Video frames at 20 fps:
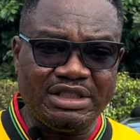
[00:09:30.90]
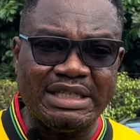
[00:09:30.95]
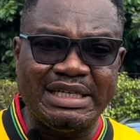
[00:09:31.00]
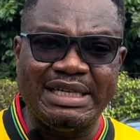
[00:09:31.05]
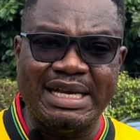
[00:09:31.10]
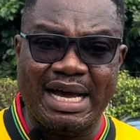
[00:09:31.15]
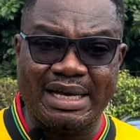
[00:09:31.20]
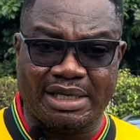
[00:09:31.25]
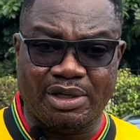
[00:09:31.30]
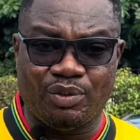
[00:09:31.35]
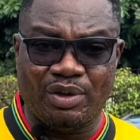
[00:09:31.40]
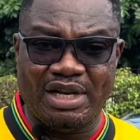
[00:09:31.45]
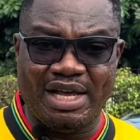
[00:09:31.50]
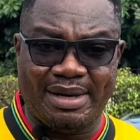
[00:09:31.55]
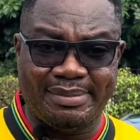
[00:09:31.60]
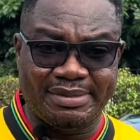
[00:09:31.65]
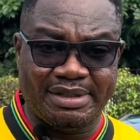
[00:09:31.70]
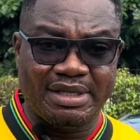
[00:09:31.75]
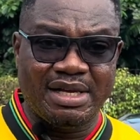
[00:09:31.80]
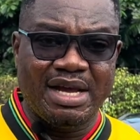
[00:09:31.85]
Iñaki
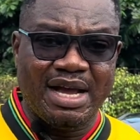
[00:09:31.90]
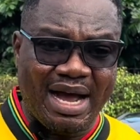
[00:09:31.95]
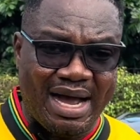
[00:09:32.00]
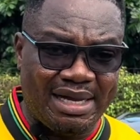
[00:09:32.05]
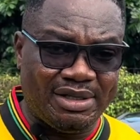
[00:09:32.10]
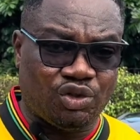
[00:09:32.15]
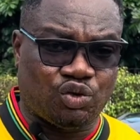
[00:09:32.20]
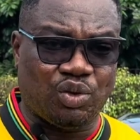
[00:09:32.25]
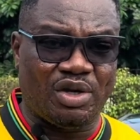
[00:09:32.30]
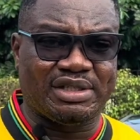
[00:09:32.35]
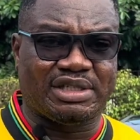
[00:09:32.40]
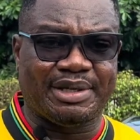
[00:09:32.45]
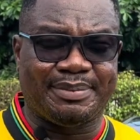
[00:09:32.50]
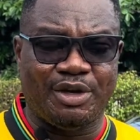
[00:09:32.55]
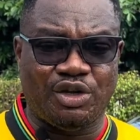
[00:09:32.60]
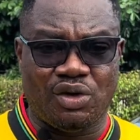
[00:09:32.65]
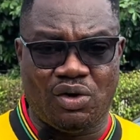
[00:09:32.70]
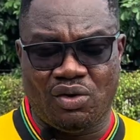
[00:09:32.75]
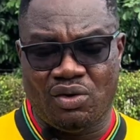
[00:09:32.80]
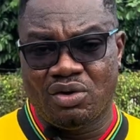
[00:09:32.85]
Williams, Antoine
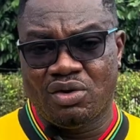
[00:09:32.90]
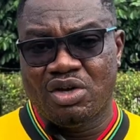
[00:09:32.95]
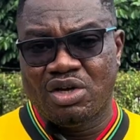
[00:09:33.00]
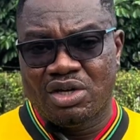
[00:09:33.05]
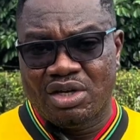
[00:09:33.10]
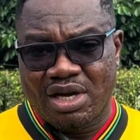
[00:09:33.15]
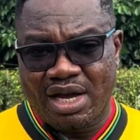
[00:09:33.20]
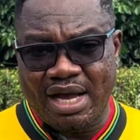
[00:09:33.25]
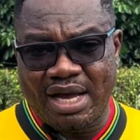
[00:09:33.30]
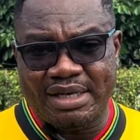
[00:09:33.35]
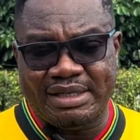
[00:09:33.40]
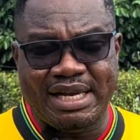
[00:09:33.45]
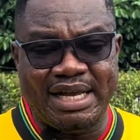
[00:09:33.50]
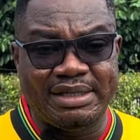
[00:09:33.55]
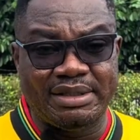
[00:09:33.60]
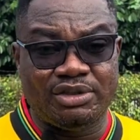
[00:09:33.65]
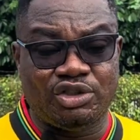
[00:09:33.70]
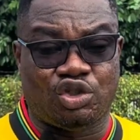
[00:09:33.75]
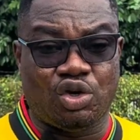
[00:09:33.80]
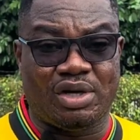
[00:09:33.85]
Semenyo,
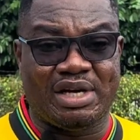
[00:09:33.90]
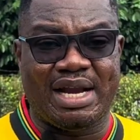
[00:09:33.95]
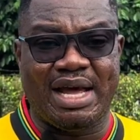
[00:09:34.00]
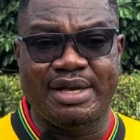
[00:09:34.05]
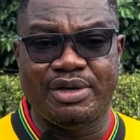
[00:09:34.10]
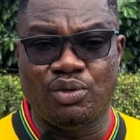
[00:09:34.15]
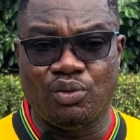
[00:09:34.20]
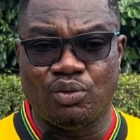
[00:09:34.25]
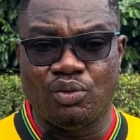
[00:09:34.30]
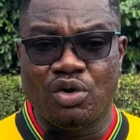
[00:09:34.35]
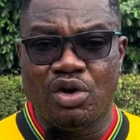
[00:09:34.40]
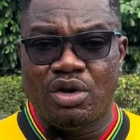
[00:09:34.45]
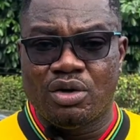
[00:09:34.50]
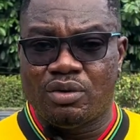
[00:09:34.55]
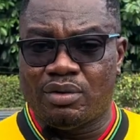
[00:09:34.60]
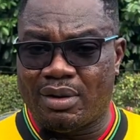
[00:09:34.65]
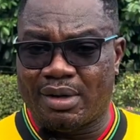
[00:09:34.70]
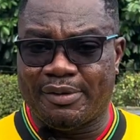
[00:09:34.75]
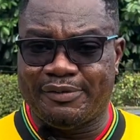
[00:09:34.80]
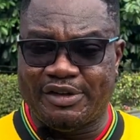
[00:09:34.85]
then Jordan Ayew,
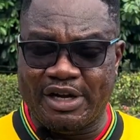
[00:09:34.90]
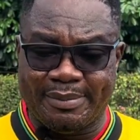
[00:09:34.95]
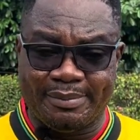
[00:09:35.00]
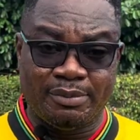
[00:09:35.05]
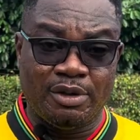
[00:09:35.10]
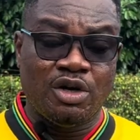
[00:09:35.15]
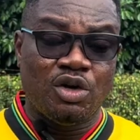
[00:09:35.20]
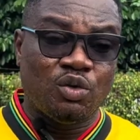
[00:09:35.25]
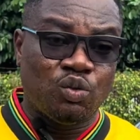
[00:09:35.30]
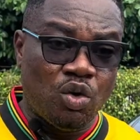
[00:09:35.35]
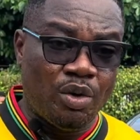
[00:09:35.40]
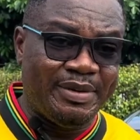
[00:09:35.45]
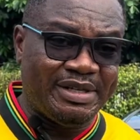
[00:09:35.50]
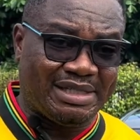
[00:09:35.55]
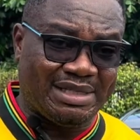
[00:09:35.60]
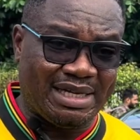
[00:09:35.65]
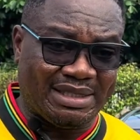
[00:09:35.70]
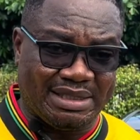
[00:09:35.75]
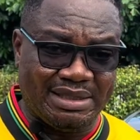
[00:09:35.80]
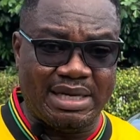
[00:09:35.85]
one of them will be
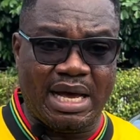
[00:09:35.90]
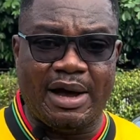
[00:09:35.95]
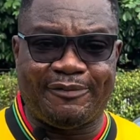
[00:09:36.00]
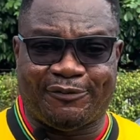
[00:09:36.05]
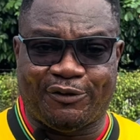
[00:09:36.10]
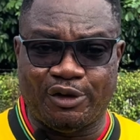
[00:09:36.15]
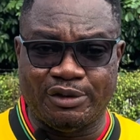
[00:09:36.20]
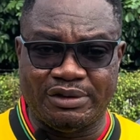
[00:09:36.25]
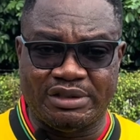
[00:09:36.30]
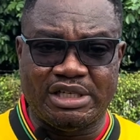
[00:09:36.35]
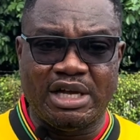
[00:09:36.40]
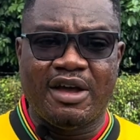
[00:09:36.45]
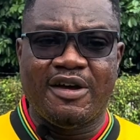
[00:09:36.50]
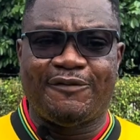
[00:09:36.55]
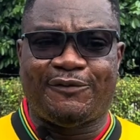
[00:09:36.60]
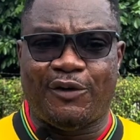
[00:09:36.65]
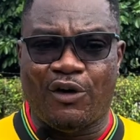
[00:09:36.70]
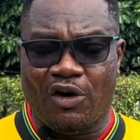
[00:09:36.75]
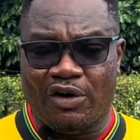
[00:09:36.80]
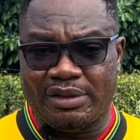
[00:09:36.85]
starting up front
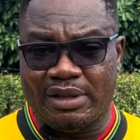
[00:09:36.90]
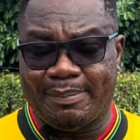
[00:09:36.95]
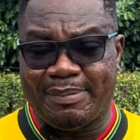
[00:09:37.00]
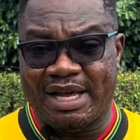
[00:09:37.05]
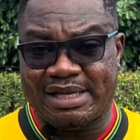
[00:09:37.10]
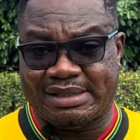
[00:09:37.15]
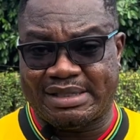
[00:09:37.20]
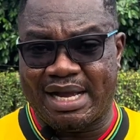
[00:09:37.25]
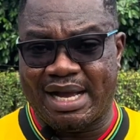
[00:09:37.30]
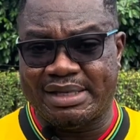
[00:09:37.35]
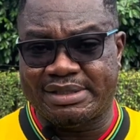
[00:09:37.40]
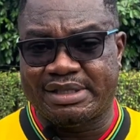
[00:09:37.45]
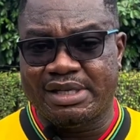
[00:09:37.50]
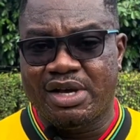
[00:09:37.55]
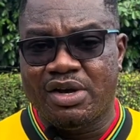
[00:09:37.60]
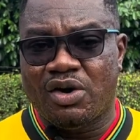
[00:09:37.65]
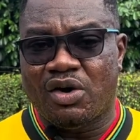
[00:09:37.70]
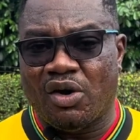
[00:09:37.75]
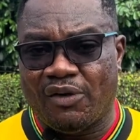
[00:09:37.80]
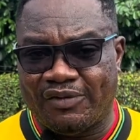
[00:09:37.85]
for the Black Stars
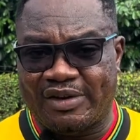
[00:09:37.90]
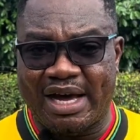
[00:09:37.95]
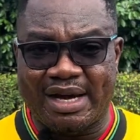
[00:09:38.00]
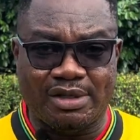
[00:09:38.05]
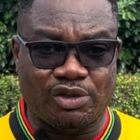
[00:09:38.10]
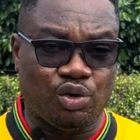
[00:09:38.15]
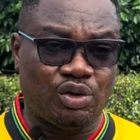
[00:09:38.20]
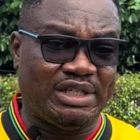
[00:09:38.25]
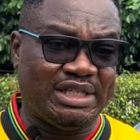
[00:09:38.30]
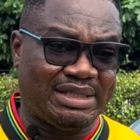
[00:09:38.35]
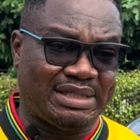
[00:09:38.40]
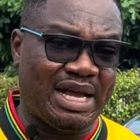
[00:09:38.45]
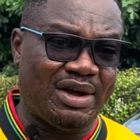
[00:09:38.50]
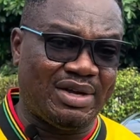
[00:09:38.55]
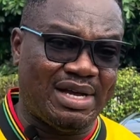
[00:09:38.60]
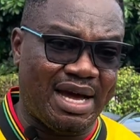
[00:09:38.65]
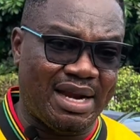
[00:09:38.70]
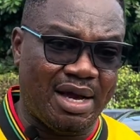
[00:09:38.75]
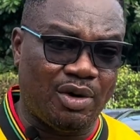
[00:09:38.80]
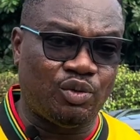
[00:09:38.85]
of Ghana. So this is how
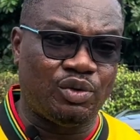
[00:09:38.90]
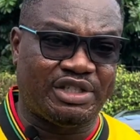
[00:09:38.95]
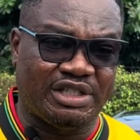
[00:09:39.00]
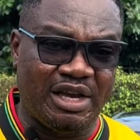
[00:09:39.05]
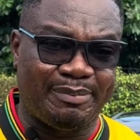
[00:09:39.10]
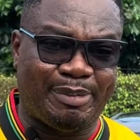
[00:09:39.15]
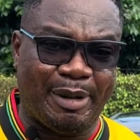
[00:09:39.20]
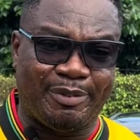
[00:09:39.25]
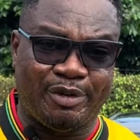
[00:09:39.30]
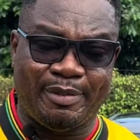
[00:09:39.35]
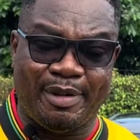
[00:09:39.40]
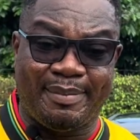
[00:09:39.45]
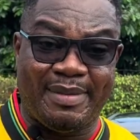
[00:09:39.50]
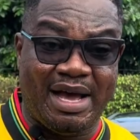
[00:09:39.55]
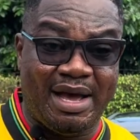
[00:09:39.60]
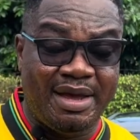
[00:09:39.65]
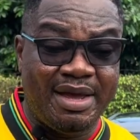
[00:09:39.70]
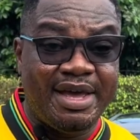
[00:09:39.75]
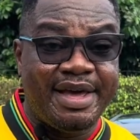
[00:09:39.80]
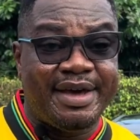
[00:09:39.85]
Ghana will shape up.
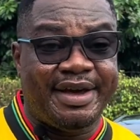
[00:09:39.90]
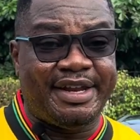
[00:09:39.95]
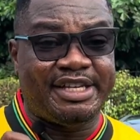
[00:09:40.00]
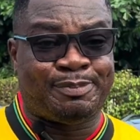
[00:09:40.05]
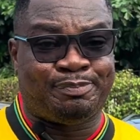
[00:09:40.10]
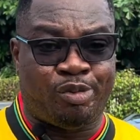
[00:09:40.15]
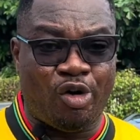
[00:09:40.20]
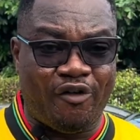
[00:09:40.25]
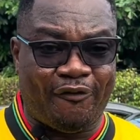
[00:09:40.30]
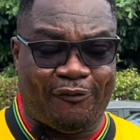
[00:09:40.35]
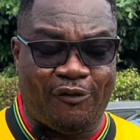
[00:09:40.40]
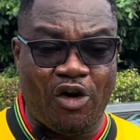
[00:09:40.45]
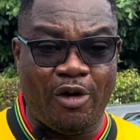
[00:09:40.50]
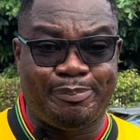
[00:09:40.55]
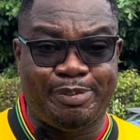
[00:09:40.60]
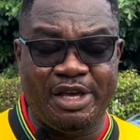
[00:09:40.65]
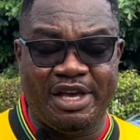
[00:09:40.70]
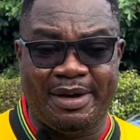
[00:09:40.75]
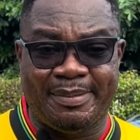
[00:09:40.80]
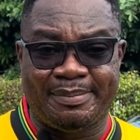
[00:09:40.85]
Remember, it is 4
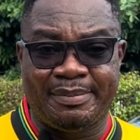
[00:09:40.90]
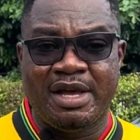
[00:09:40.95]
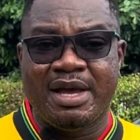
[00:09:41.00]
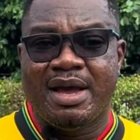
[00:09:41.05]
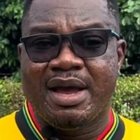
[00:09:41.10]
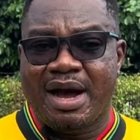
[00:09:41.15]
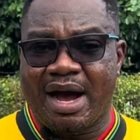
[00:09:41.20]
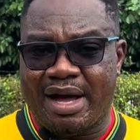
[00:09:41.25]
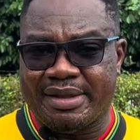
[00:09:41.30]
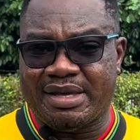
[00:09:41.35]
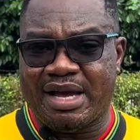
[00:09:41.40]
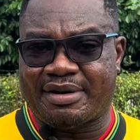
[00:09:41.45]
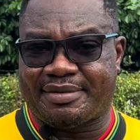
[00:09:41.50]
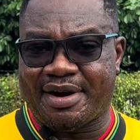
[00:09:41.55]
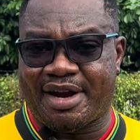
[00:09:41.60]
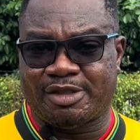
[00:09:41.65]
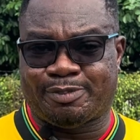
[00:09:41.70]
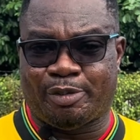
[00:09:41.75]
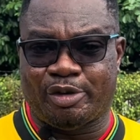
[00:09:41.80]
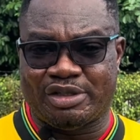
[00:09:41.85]
p.m. at the
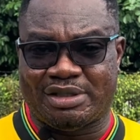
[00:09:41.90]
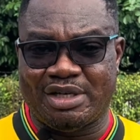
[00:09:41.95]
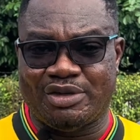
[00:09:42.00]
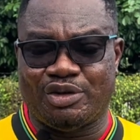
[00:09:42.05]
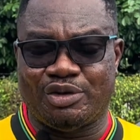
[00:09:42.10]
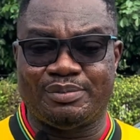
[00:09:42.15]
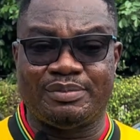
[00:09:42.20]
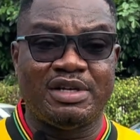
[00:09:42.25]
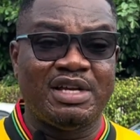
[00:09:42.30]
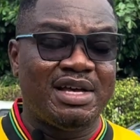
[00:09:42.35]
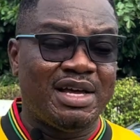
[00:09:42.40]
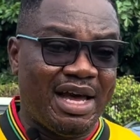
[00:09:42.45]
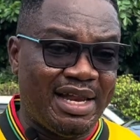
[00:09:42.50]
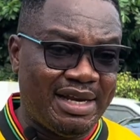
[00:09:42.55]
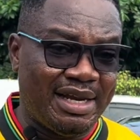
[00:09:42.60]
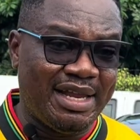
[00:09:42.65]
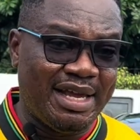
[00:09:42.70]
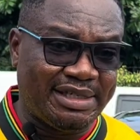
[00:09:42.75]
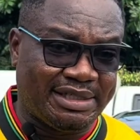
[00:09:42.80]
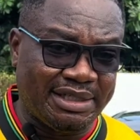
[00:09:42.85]
Accra Sports Stadium,
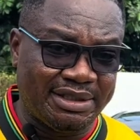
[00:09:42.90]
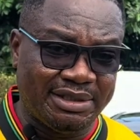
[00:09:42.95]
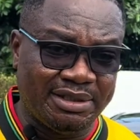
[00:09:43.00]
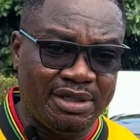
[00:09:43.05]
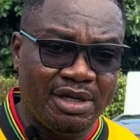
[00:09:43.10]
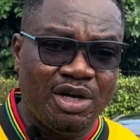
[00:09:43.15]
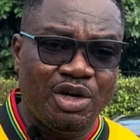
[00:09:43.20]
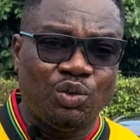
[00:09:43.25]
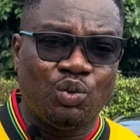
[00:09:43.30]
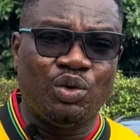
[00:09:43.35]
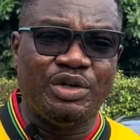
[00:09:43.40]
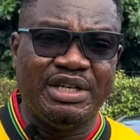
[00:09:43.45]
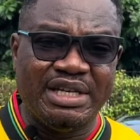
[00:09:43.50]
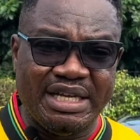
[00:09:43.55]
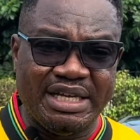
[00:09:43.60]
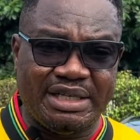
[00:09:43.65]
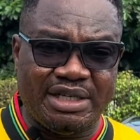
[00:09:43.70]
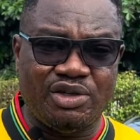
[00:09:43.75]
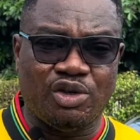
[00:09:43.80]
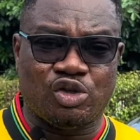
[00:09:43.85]
and the nation will
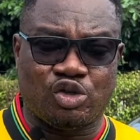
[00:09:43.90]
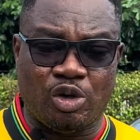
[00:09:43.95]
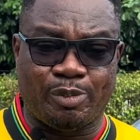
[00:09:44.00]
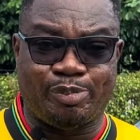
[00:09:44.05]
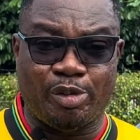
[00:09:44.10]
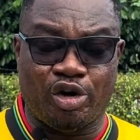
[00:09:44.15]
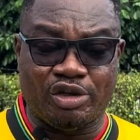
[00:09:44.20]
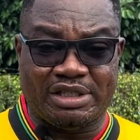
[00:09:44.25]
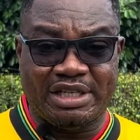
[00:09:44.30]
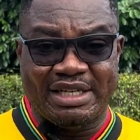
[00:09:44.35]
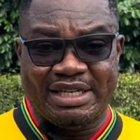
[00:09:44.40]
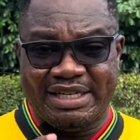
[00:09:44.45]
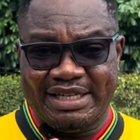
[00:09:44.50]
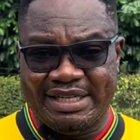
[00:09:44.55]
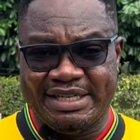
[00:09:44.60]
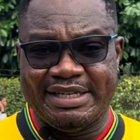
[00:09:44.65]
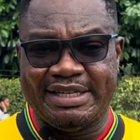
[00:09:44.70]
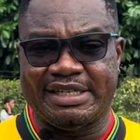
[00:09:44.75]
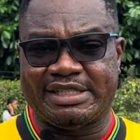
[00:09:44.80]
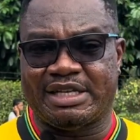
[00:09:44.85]
need your support
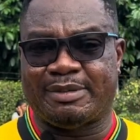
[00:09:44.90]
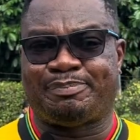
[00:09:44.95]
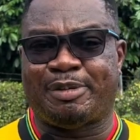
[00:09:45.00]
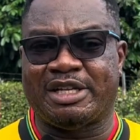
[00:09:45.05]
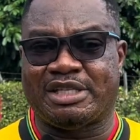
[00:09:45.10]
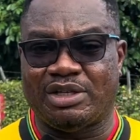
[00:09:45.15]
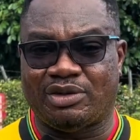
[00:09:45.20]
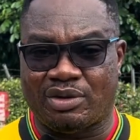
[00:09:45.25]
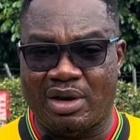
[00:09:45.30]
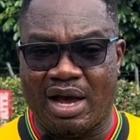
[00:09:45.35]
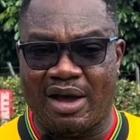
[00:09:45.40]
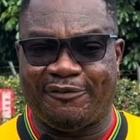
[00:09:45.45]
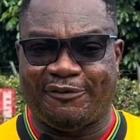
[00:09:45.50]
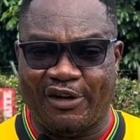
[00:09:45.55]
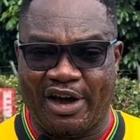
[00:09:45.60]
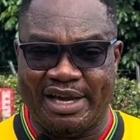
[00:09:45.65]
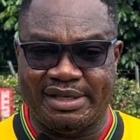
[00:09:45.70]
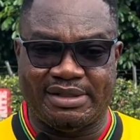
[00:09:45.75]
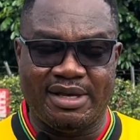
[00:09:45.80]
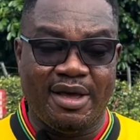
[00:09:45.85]
in this particular
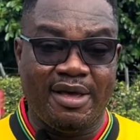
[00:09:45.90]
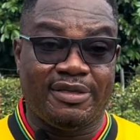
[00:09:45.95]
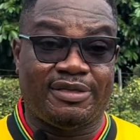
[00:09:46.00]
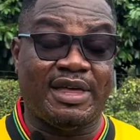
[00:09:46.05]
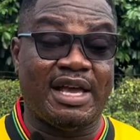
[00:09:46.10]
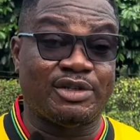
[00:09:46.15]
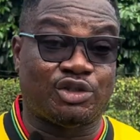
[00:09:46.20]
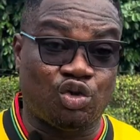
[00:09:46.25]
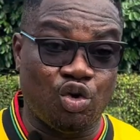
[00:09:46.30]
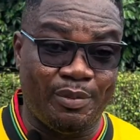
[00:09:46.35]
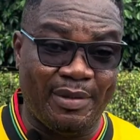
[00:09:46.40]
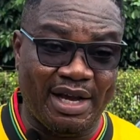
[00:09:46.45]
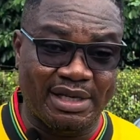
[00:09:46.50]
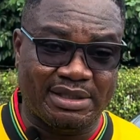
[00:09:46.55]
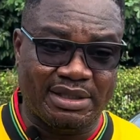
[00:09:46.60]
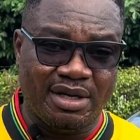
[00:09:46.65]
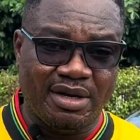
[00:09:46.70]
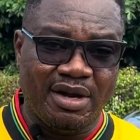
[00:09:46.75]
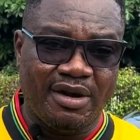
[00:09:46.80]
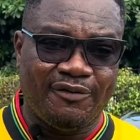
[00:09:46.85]
fight. Thanks so
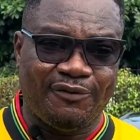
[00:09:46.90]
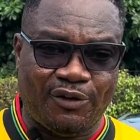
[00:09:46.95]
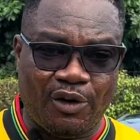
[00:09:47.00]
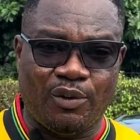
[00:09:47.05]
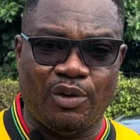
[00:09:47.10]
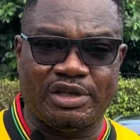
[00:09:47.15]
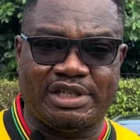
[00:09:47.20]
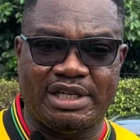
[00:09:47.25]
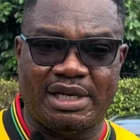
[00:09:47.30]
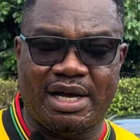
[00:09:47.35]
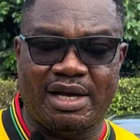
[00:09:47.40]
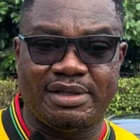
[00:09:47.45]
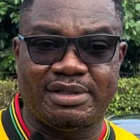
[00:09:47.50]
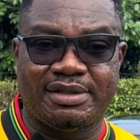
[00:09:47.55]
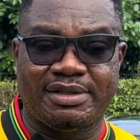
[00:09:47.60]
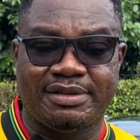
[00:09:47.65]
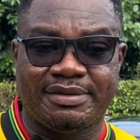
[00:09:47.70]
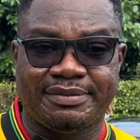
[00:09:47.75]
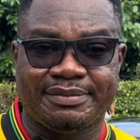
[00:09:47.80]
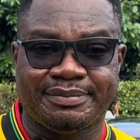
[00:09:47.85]
much for watching
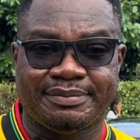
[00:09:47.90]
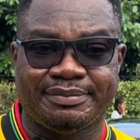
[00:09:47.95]
us.